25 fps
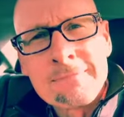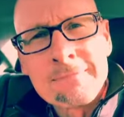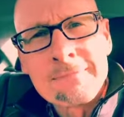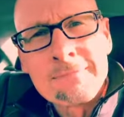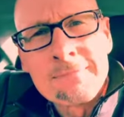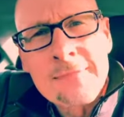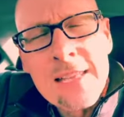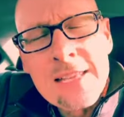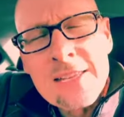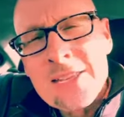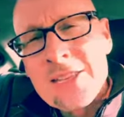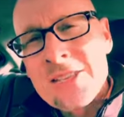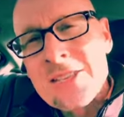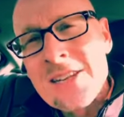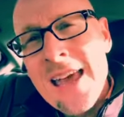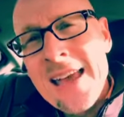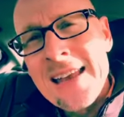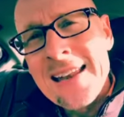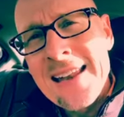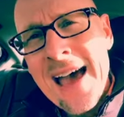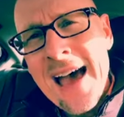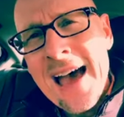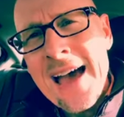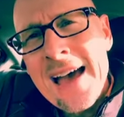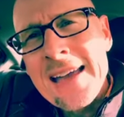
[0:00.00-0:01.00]
This is day
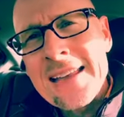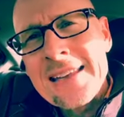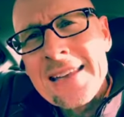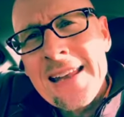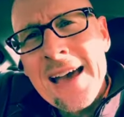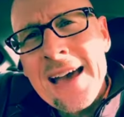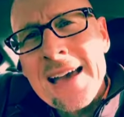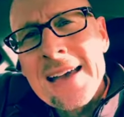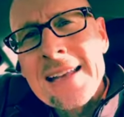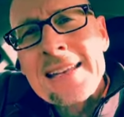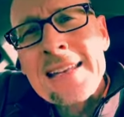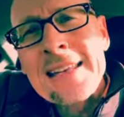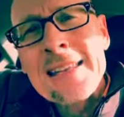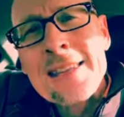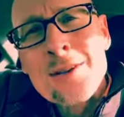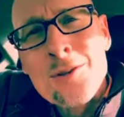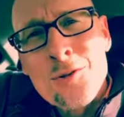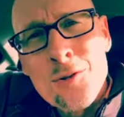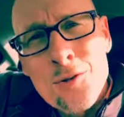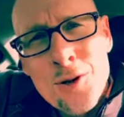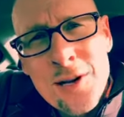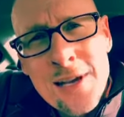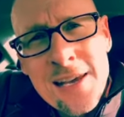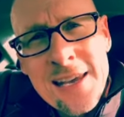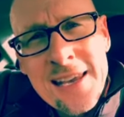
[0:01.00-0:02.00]

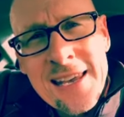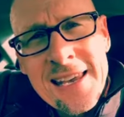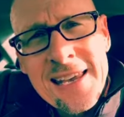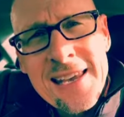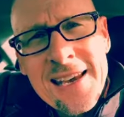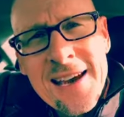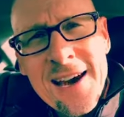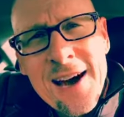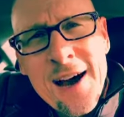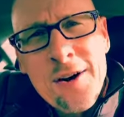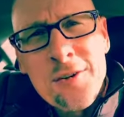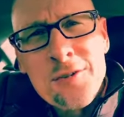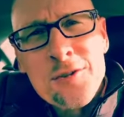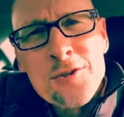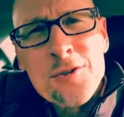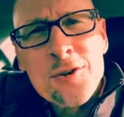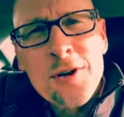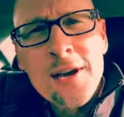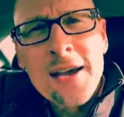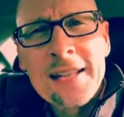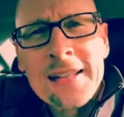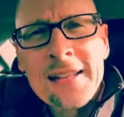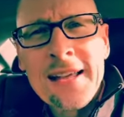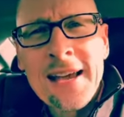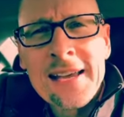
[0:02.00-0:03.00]
993 of
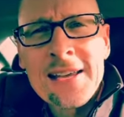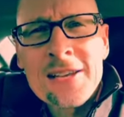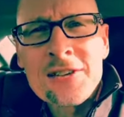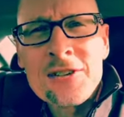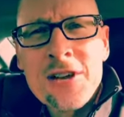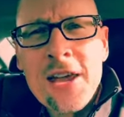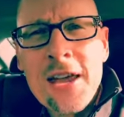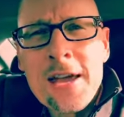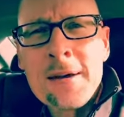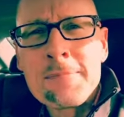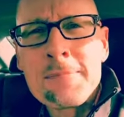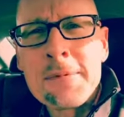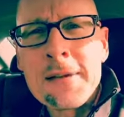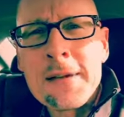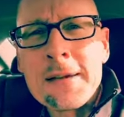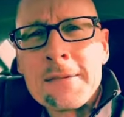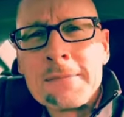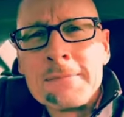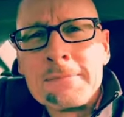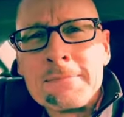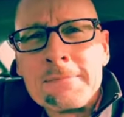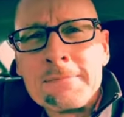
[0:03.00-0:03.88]
Train Like a Champion.